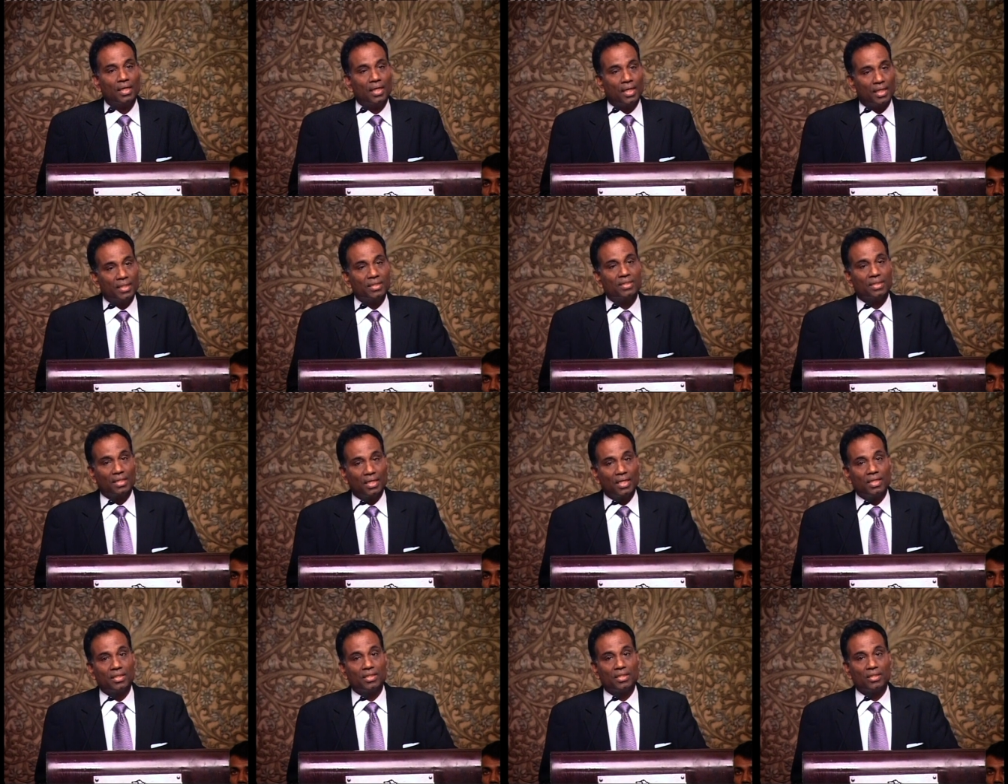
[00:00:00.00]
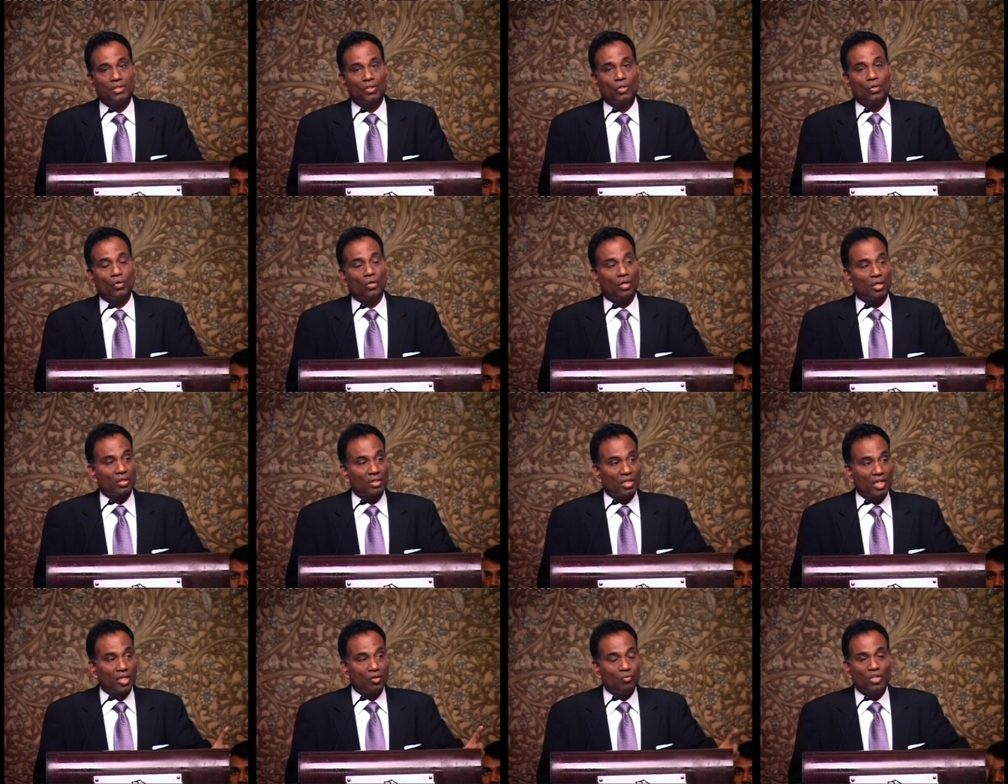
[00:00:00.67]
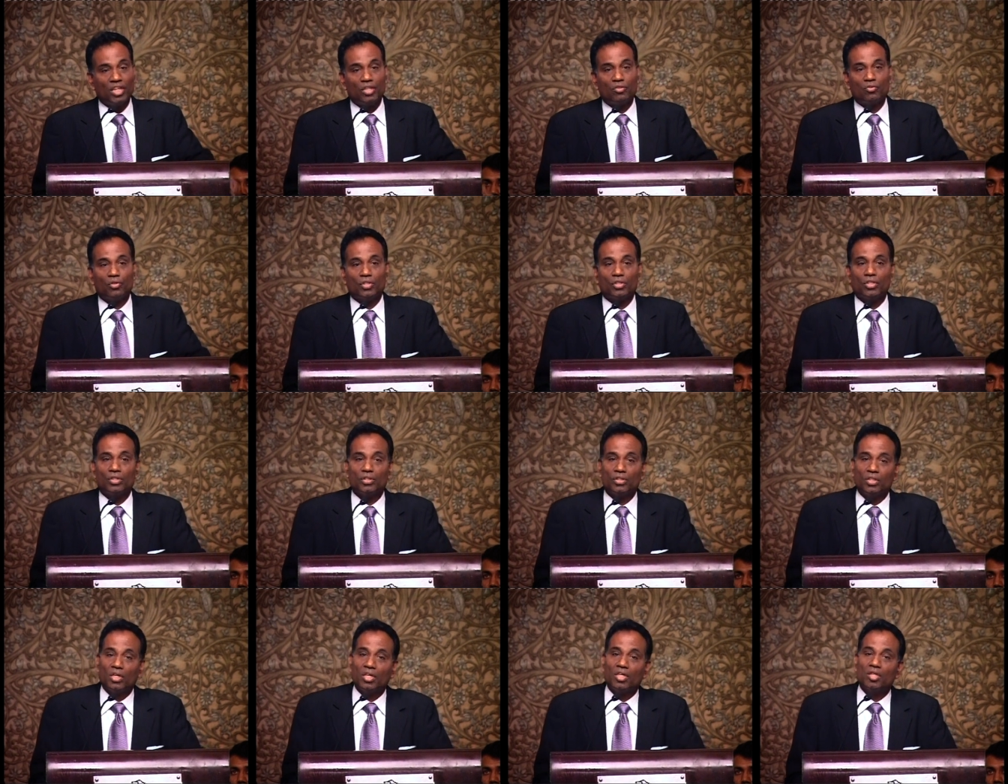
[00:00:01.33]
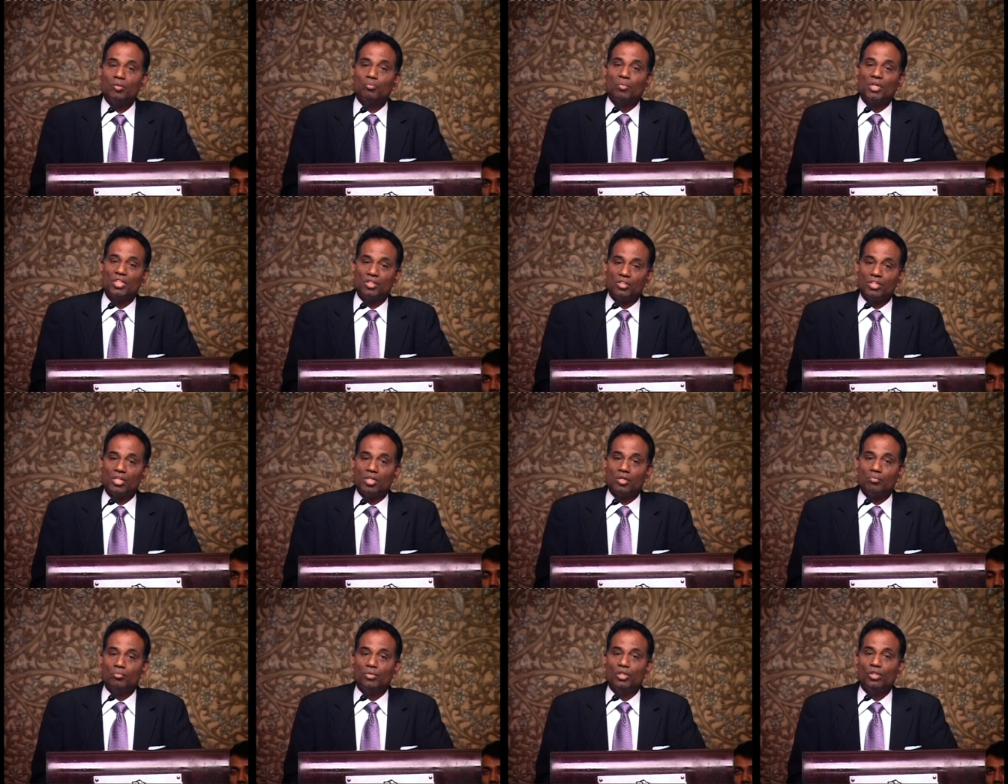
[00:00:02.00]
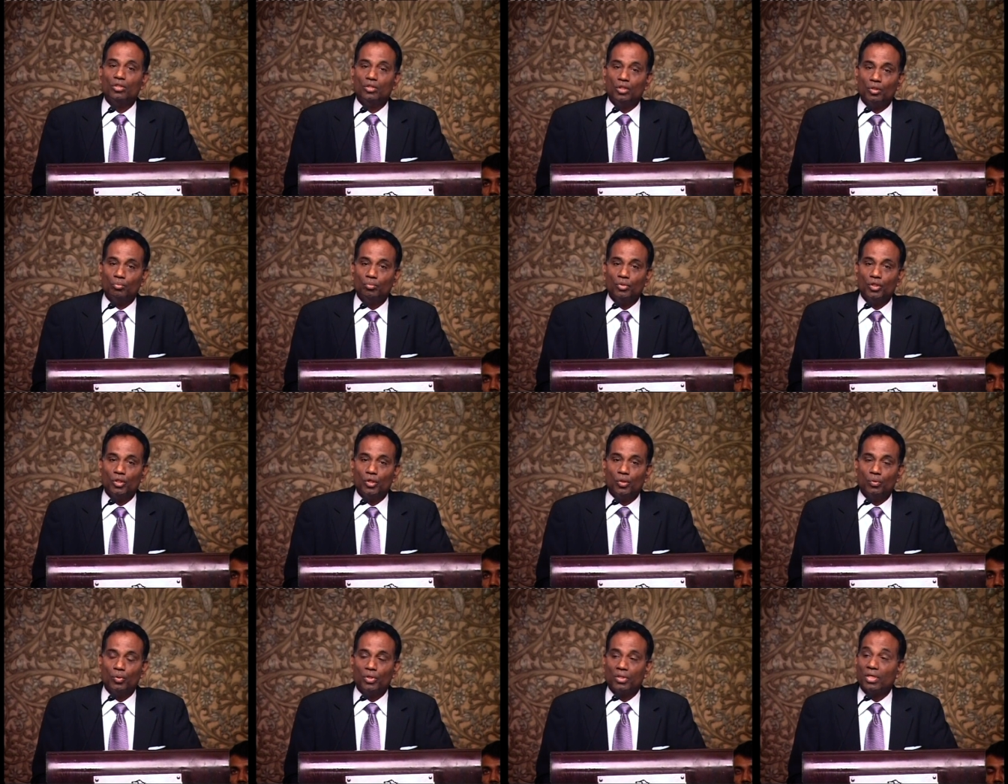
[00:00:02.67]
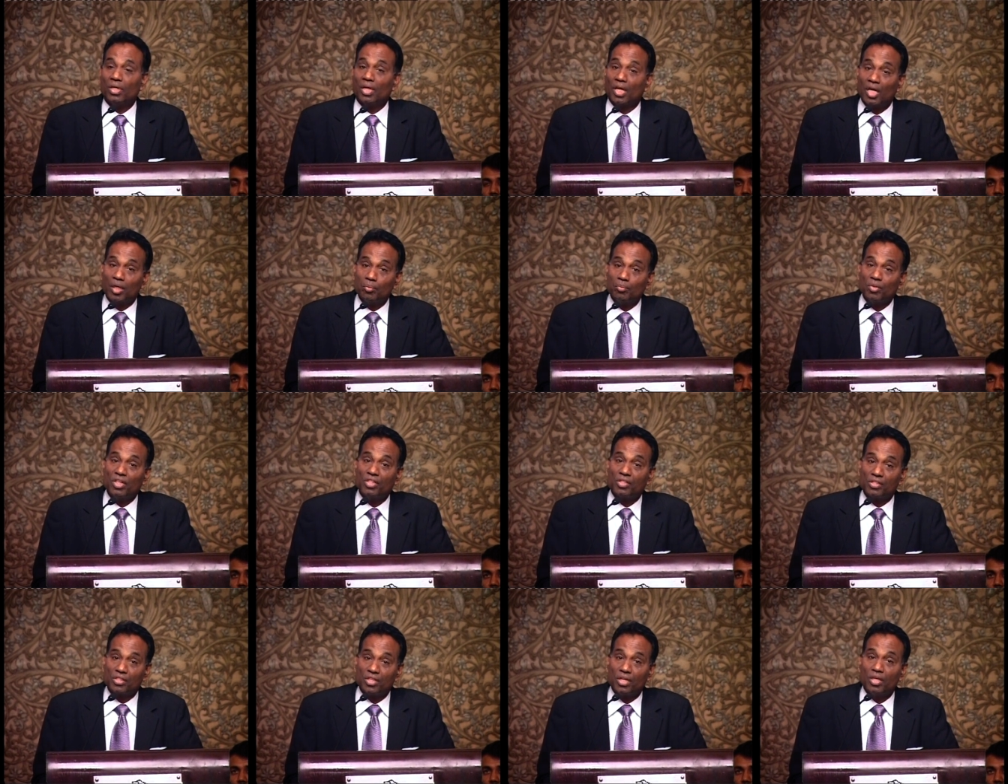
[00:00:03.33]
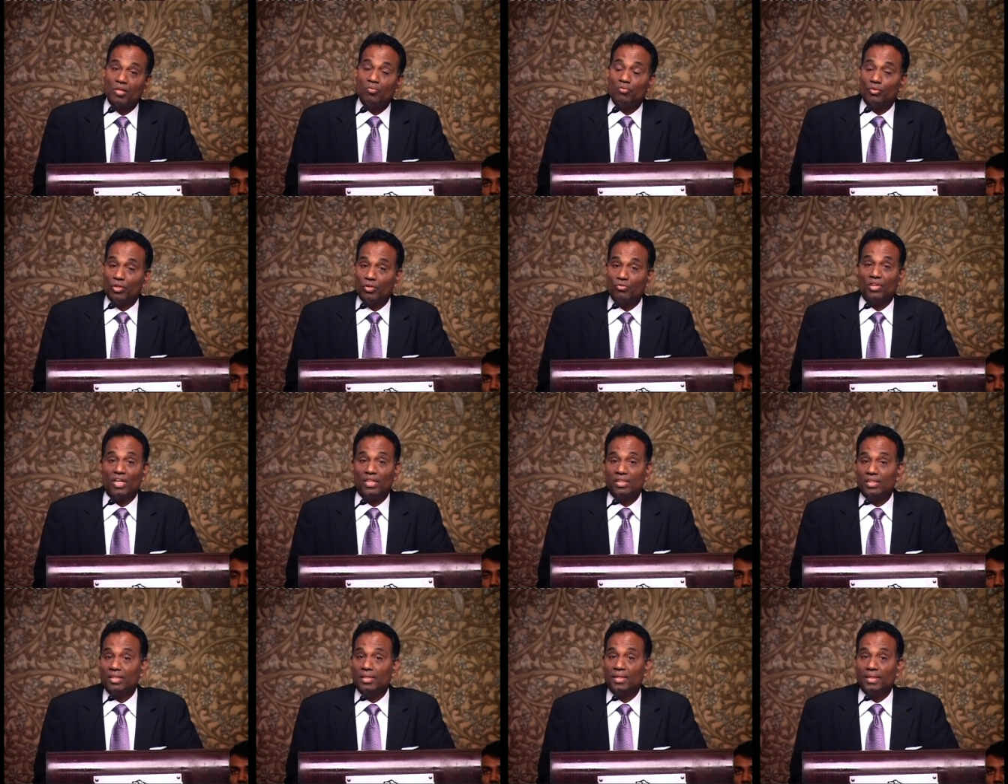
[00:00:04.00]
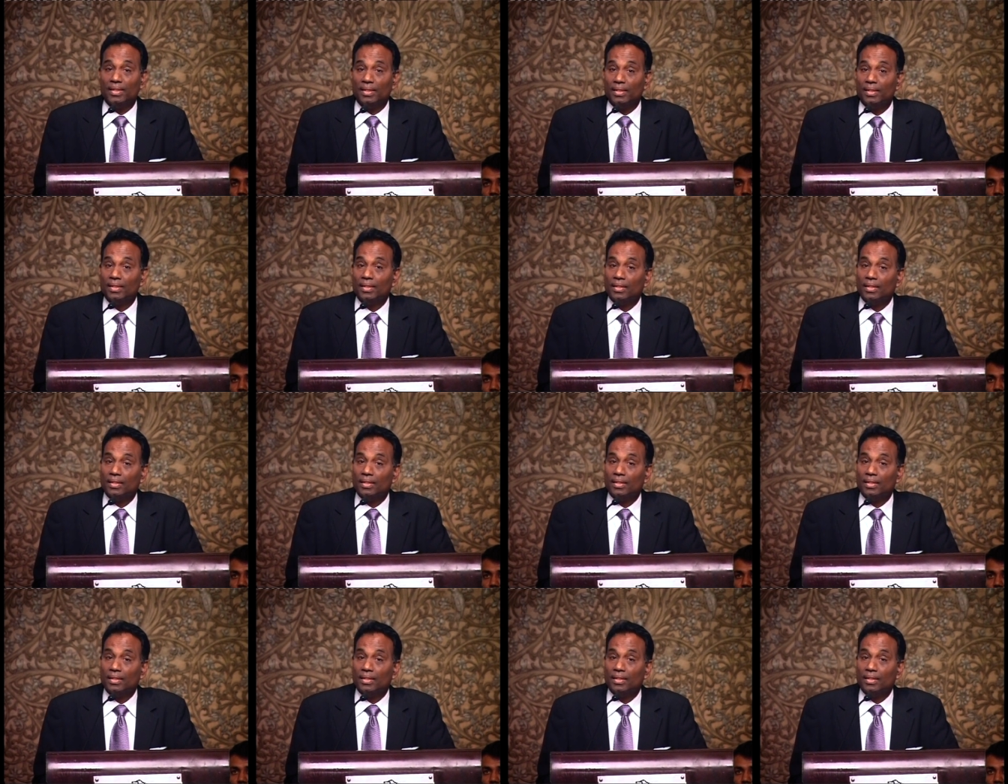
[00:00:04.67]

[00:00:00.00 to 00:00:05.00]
i said let it go on i'll wait for the third month ceremony to be over and i myself will finally